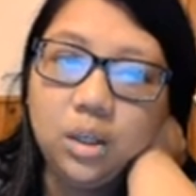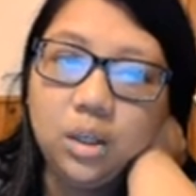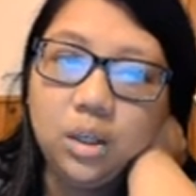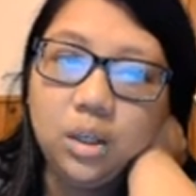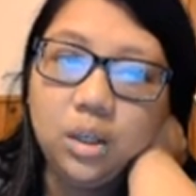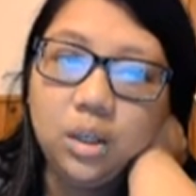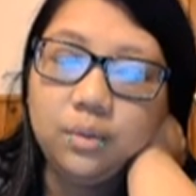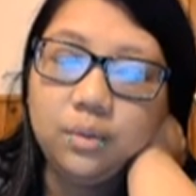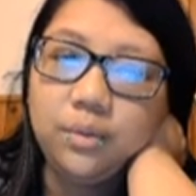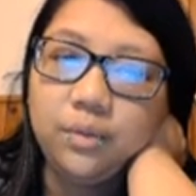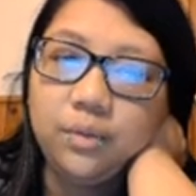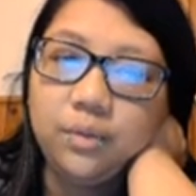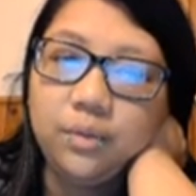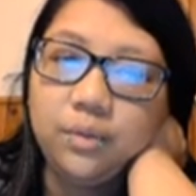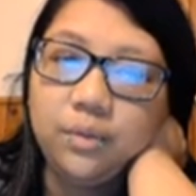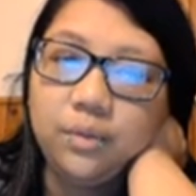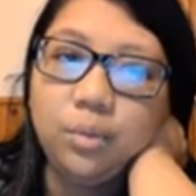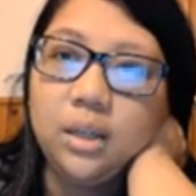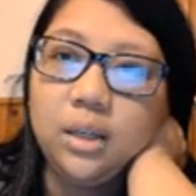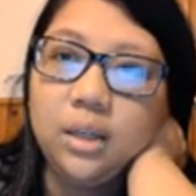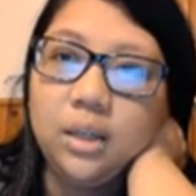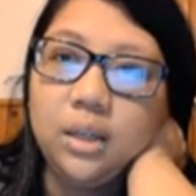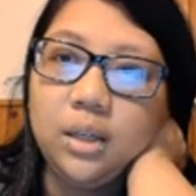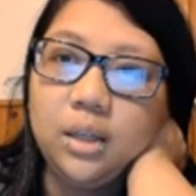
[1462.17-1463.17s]
my
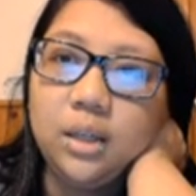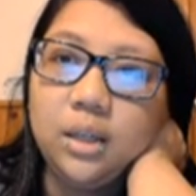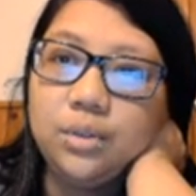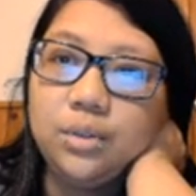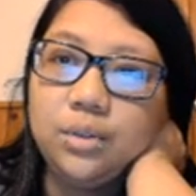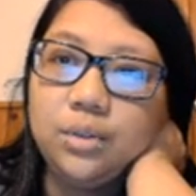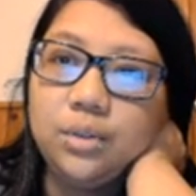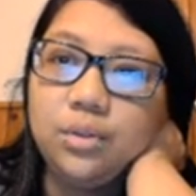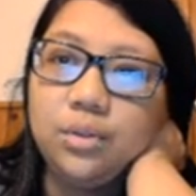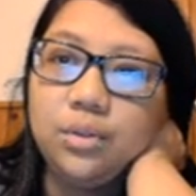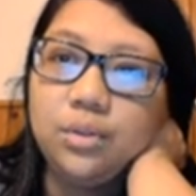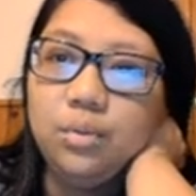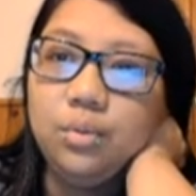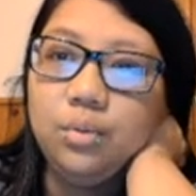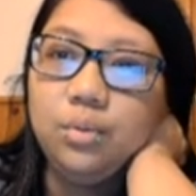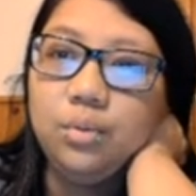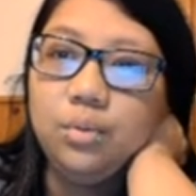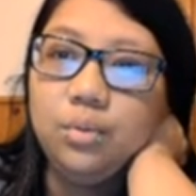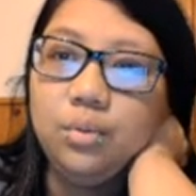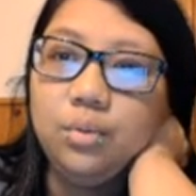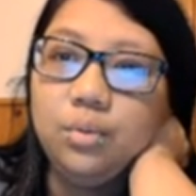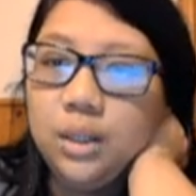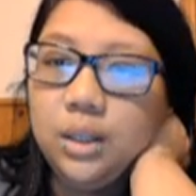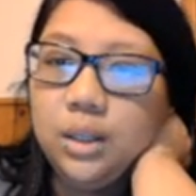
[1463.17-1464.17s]
41 items, to
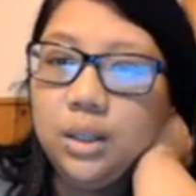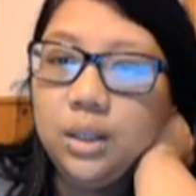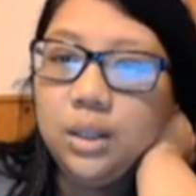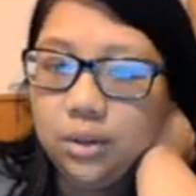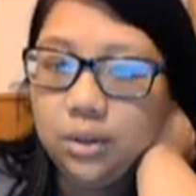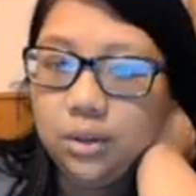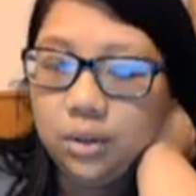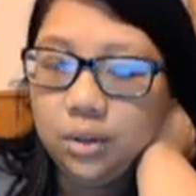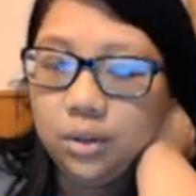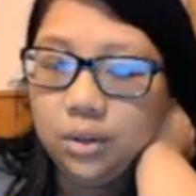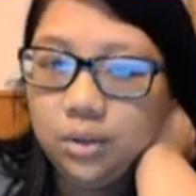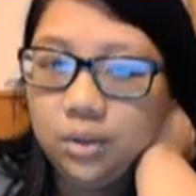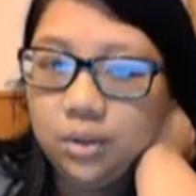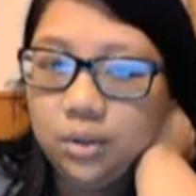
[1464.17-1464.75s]
here.